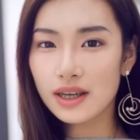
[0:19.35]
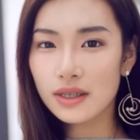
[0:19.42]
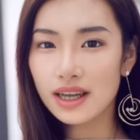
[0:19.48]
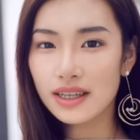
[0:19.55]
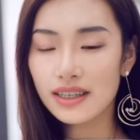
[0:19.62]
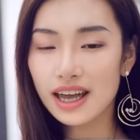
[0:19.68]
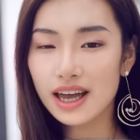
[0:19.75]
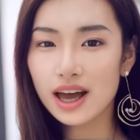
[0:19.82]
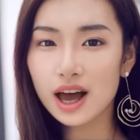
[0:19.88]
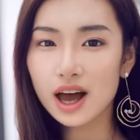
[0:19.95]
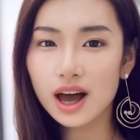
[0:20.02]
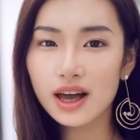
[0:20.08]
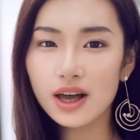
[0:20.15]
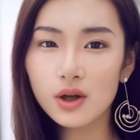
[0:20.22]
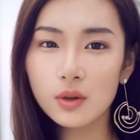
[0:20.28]
They set
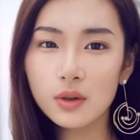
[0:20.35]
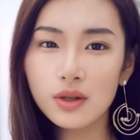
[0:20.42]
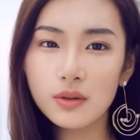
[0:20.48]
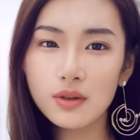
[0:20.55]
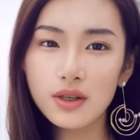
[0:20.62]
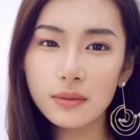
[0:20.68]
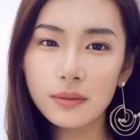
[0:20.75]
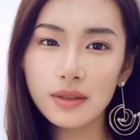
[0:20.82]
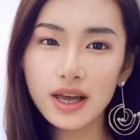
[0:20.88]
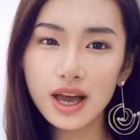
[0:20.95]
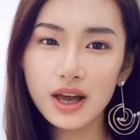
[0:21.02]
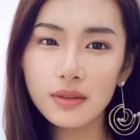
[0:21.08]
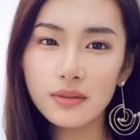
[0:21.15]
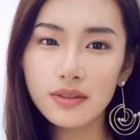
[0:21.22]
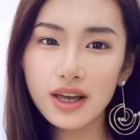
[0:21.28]
high goals for
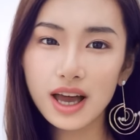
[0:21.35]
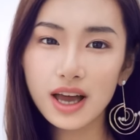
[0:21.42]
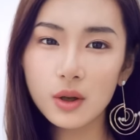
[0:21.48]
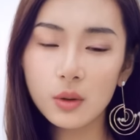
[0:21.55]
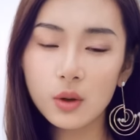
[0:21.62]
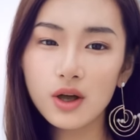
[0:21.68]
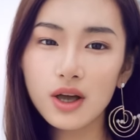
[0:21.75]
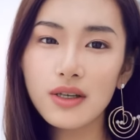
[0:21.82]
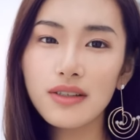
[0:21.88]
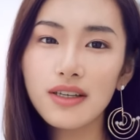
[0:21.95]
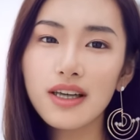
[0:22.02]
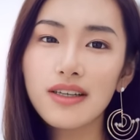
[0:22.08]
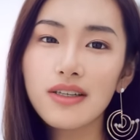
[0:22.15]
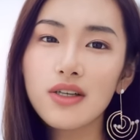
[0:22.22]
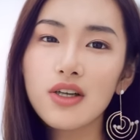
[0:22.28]
themselves and work
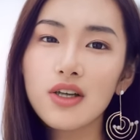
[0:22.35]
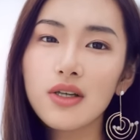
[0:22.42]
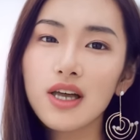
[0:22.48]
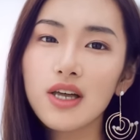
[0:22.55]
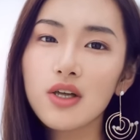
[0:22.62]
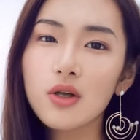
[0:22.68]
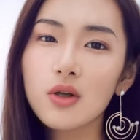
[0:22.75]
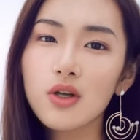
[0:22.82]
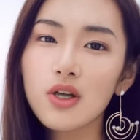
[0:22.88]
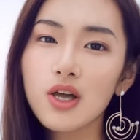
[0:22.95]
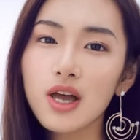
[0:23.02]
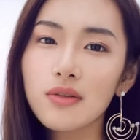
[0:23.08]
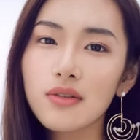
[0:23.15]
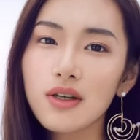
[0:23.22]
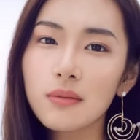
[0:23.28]
diligently to
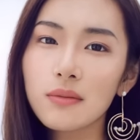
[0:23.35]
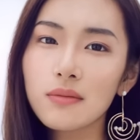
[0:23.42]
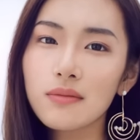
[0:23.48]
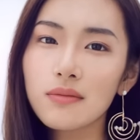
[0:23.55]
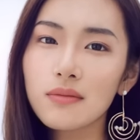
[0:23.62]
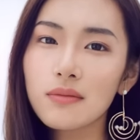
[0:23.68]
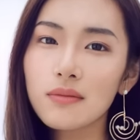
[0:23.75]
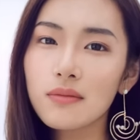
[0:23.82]
achieve them.